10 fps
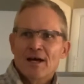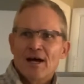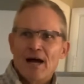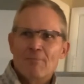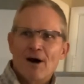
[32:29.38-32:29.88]

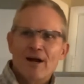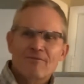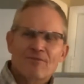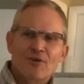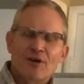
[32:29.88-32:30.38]
I bought it
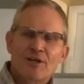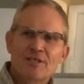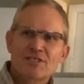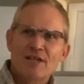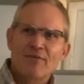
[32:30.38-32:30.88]
for
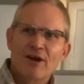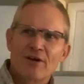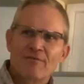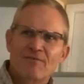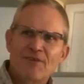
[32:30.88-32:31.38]

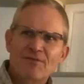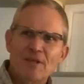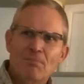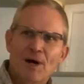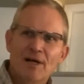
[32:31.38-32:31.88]

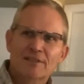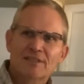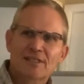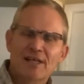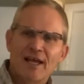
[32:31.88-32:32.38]

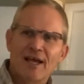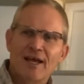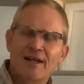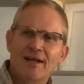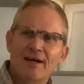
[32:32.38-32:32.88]
$750,
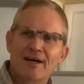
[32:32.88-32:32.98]
and